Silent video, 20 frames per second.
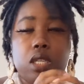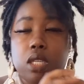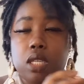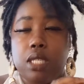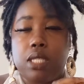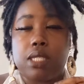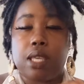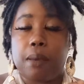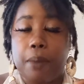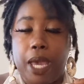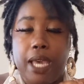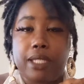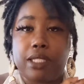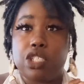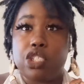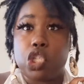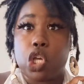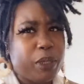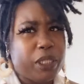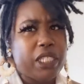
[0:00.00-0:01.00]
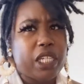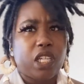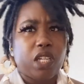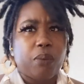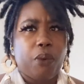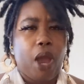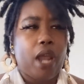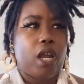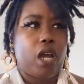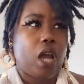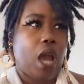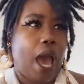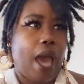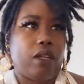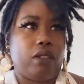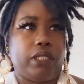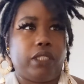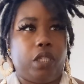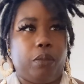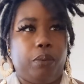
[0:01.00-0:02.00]
is amazing. This particular product, I
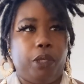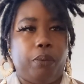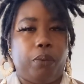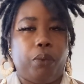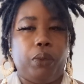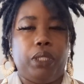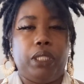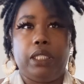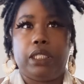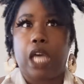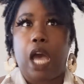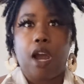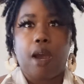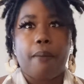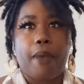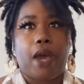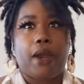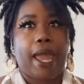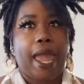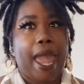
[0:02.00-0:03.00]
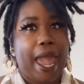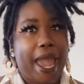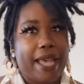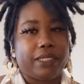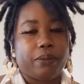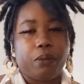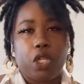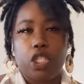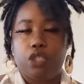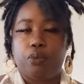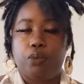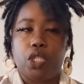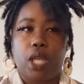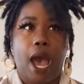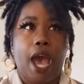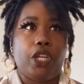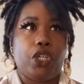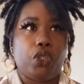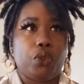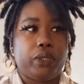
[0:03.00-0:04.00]
don't see people really talk about it as much, but
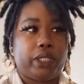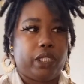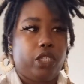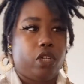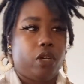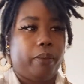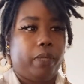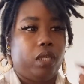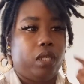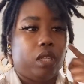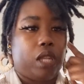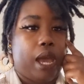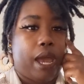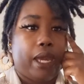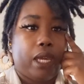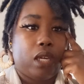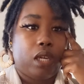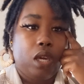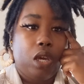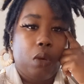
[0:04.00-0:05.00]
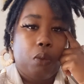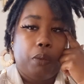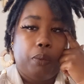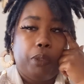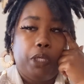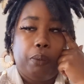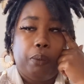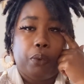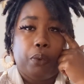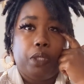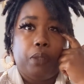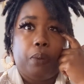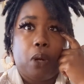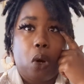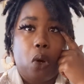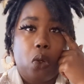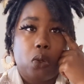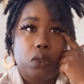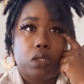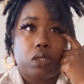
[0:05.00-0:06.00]
I do see them in like when people
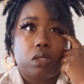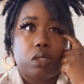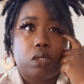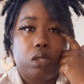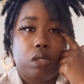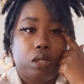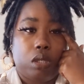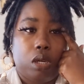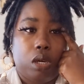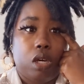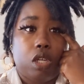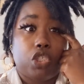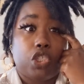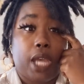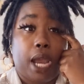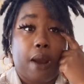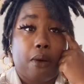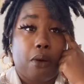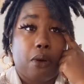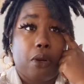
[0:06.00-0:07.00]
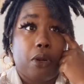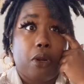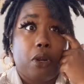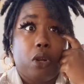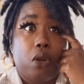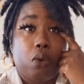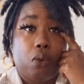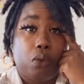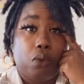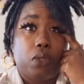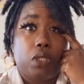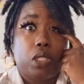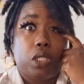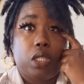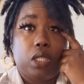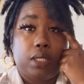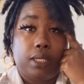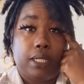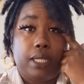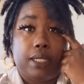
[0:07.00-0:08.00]
repost uh, shower
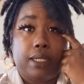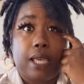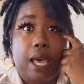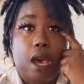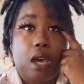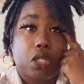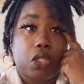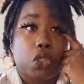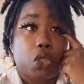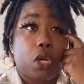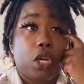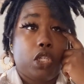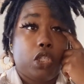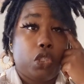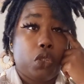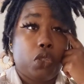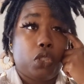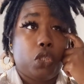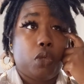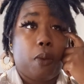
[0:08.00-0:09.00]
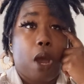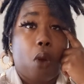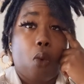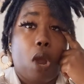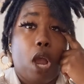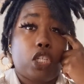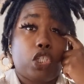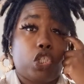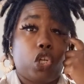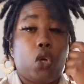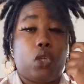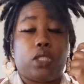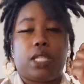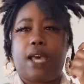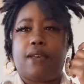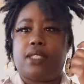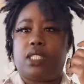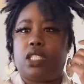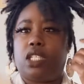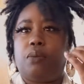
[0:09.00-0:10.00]
routine TikToks on YouTube. I watch those and
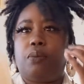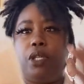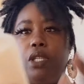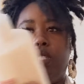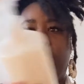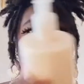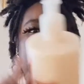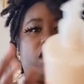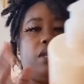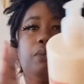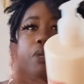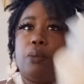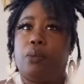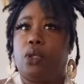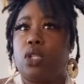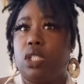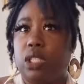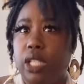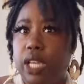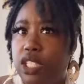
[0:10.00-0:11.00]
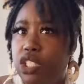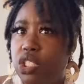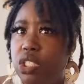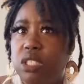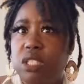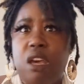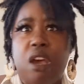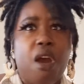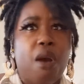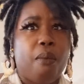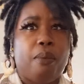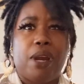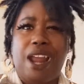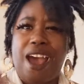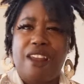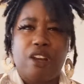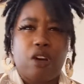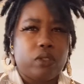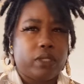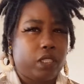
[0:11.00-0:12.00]
I see this in people collection, but
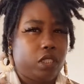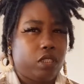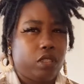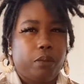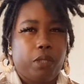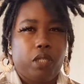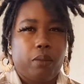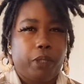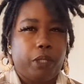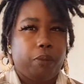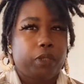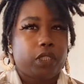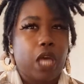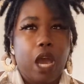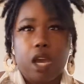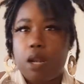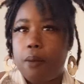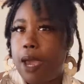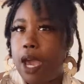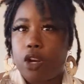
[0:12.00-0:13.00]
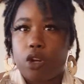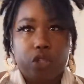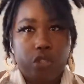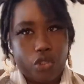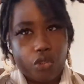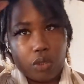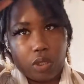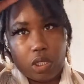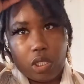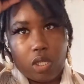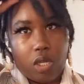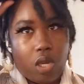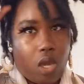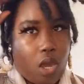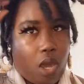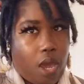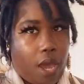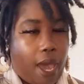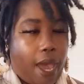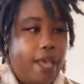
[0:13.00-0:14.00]
I don't see too many people talking about it or using it
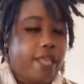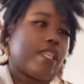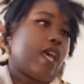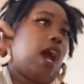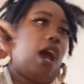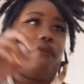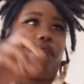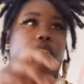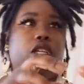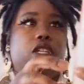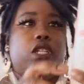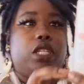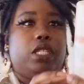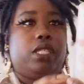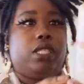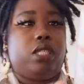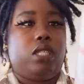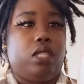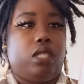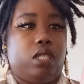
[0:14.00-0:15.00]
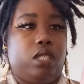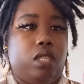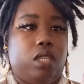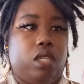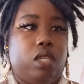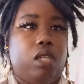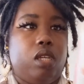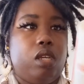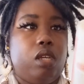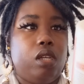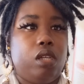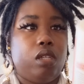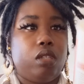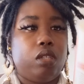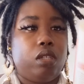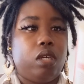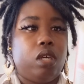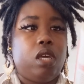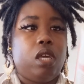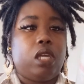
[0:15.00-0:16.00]
as often. This is the
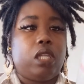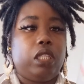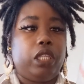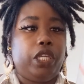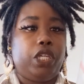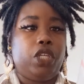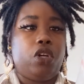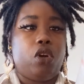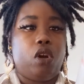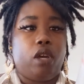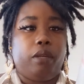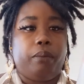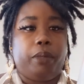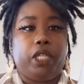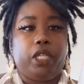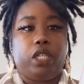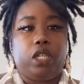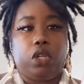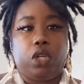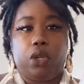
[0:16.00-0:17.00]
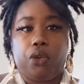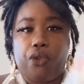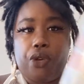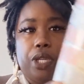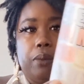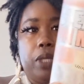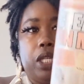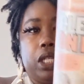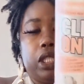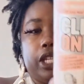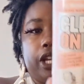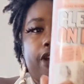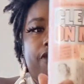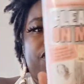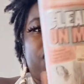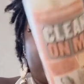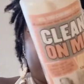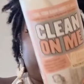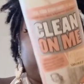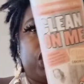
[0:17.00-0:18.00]
Clean On Me Creamy
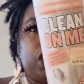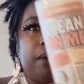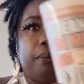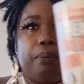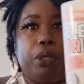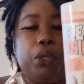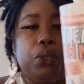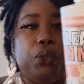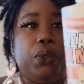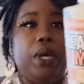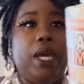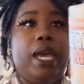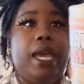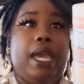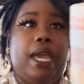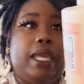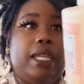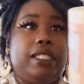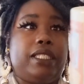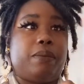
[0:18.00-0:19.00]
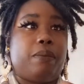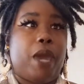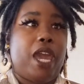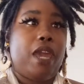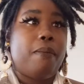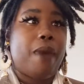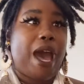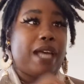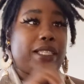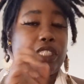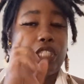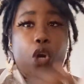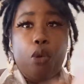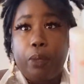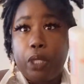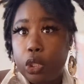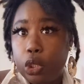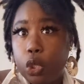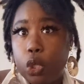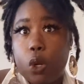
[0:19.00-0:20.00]
Clarifying Shampoo and it's made by Soap
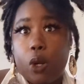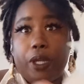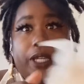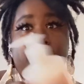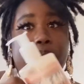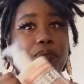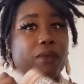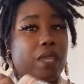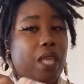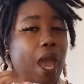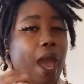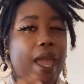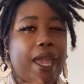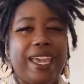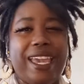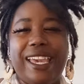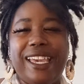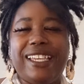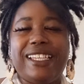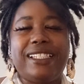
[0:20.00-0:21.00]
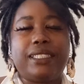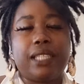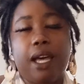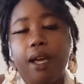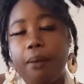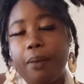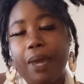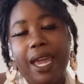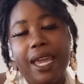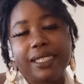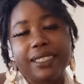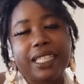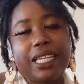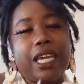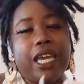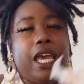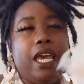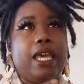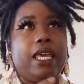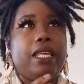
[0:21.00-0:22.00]
and Glory. It is
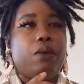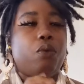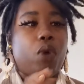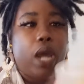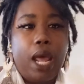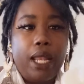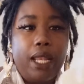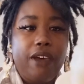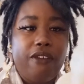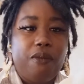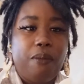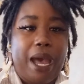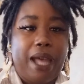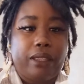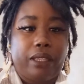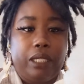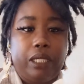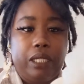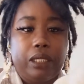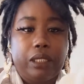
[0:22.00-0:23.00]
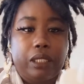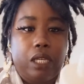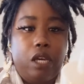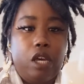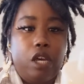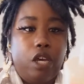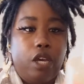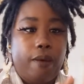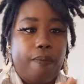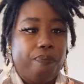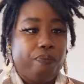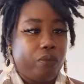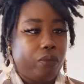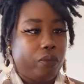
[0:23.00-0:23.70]
amazing. What I love about this um,